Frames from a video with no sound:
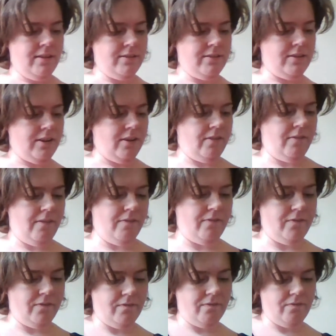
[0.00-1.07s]
So
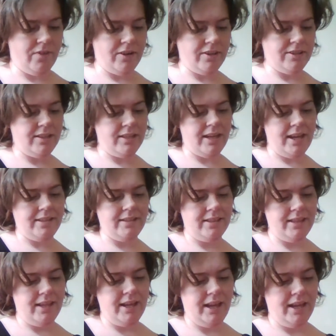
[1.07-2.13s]
first I
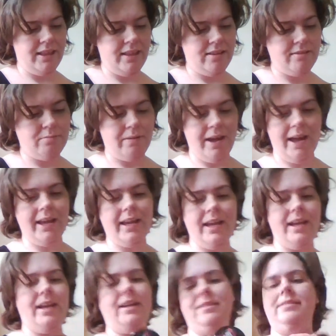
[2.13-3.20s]
see in the swag
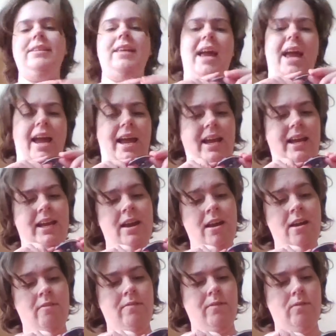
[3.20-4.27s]
is a
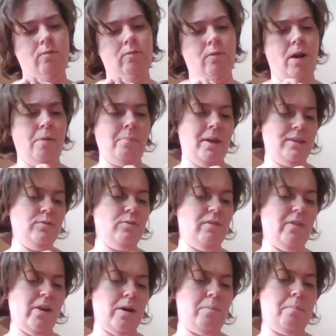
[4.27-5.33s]
romance
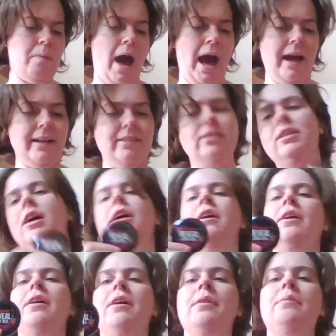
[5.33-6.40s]
reveal box
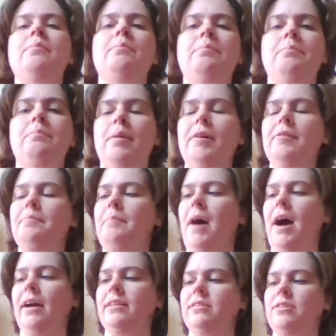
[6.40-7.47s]
book
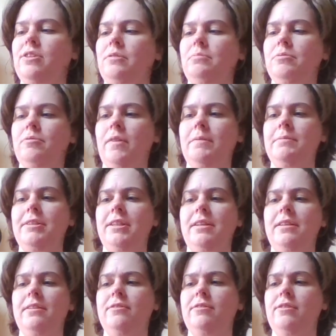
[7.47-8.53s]
box subscription
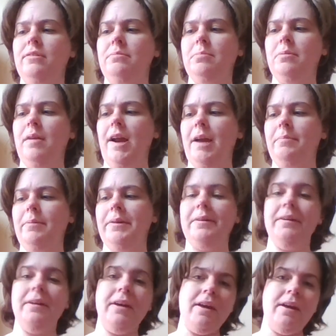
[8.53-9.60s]
uh, subscriber
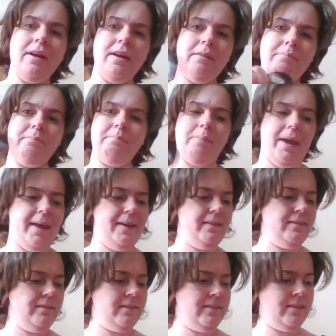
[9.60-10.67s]
pin.